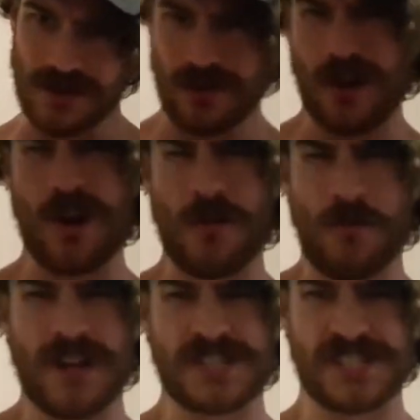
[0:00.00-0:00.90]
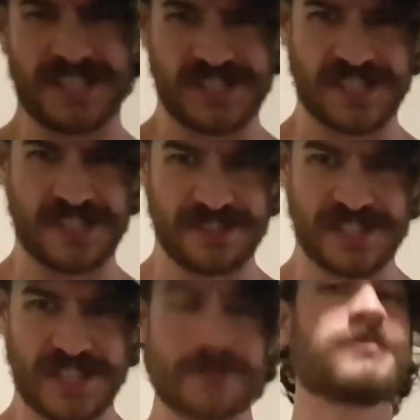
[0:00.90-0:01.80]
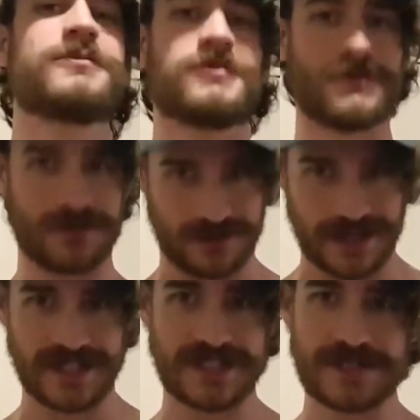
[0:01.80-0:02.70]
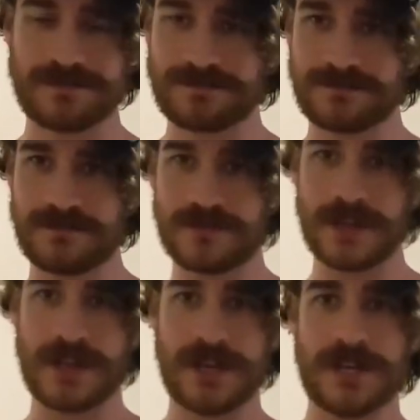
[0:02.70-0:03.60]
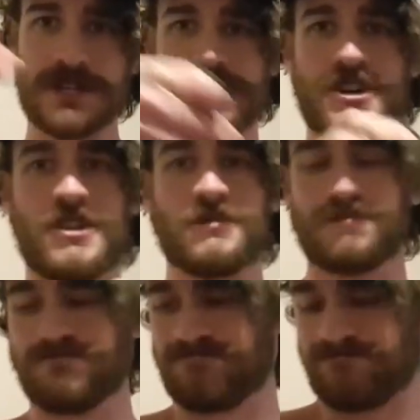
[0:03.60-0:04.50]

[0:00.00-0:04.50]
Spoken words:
your arm wrestling skills, right? So